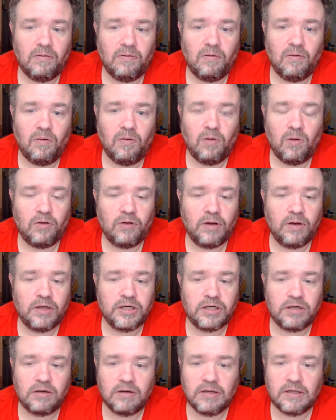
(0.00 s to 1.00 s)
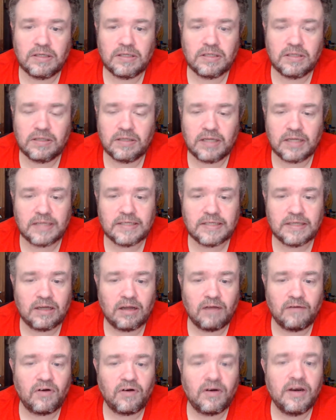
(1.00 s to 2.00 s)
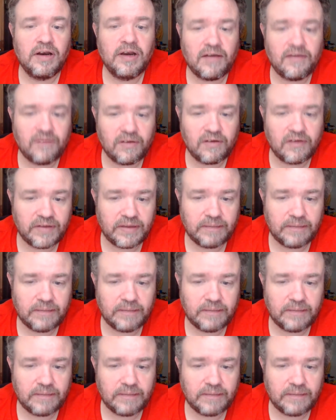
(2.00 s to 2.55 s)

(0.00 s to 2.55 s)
or their insurance doesn't cover enough of it.